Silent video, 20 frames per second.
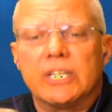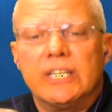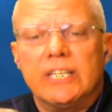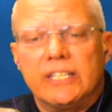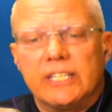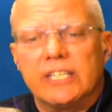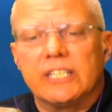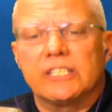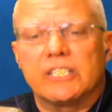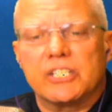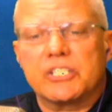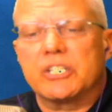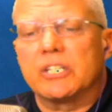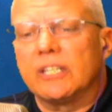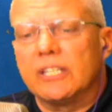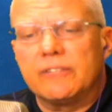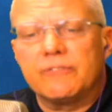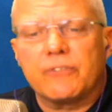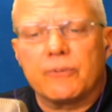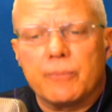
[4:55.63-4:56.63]
the
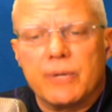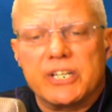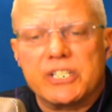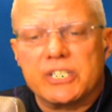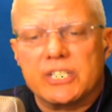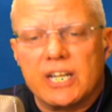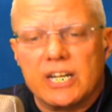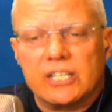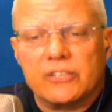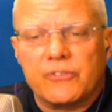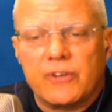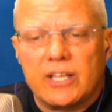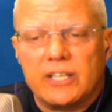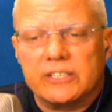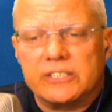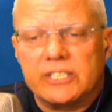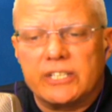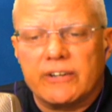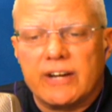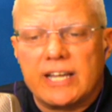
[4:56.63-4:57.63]
additional information on its
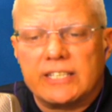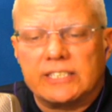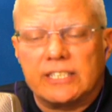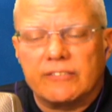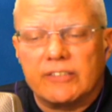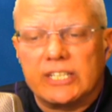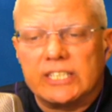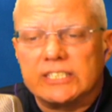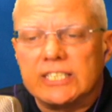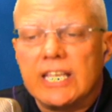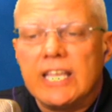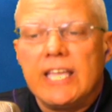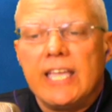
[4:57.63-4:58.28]
volunteer activities,